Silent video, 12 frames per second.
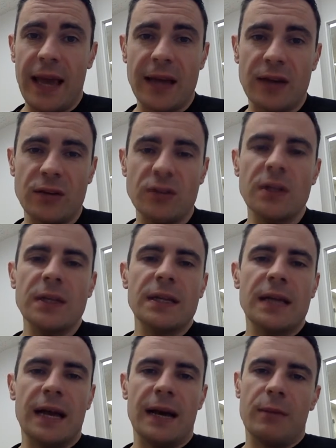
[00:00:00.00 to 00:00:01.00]
ankle
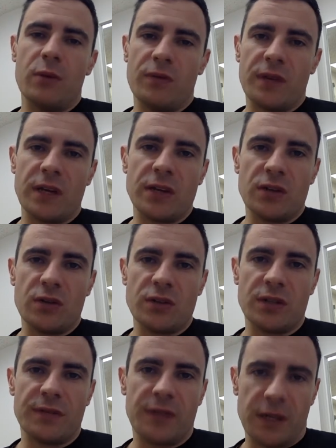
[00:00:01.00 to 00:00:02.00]
are moving into
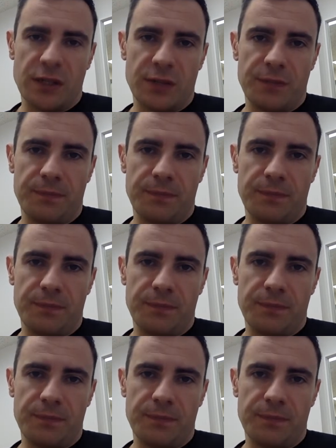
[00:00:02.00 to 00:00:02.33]
dorsiflexion.